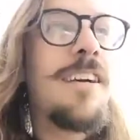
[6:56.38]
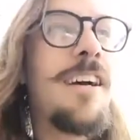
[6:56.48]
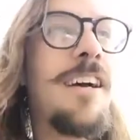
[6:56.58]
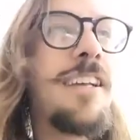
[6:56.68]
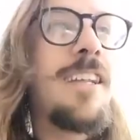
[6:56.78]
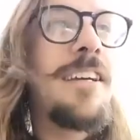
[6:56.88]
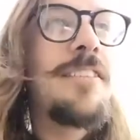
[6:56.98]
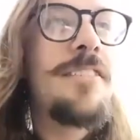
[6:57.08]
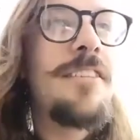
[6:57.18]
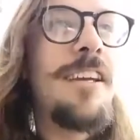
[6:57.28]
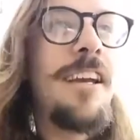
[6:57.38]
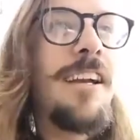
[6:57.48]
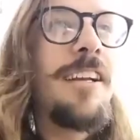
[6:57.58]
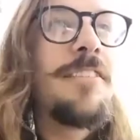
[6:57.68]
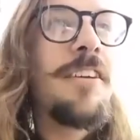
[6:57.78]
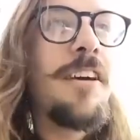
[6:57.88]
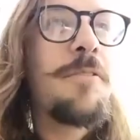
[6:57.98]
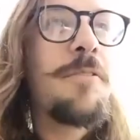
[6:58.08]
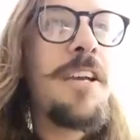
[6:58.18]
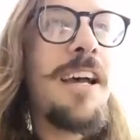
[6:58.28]
I guess. And I
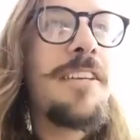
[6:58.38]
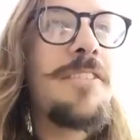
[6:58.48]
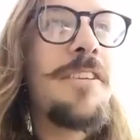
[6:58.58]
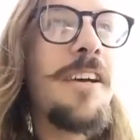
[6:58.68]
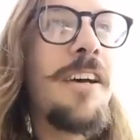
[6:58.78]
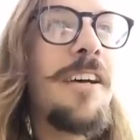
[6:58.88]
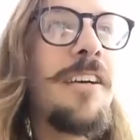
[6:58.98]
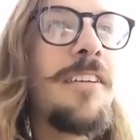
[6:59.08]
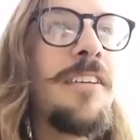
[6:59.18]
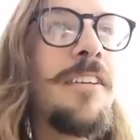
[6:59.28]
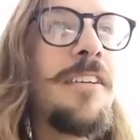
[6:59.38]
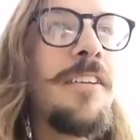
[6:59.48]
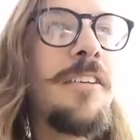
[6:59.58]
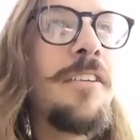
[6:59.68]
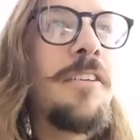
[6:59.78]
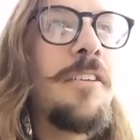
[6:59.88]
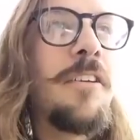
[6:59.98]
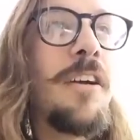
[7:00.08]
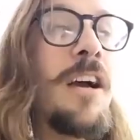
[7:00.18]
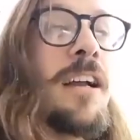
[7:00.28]
was asked, I
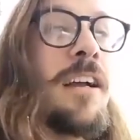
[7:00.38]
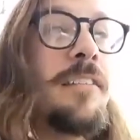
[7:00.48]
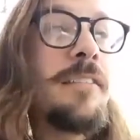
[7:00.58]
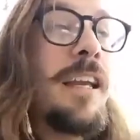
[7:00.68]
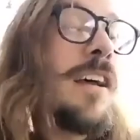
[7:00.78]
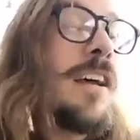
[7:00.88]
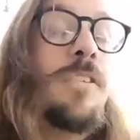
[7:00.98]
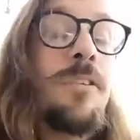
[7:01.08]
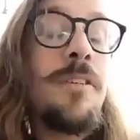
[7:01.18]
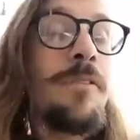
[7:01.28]
don't know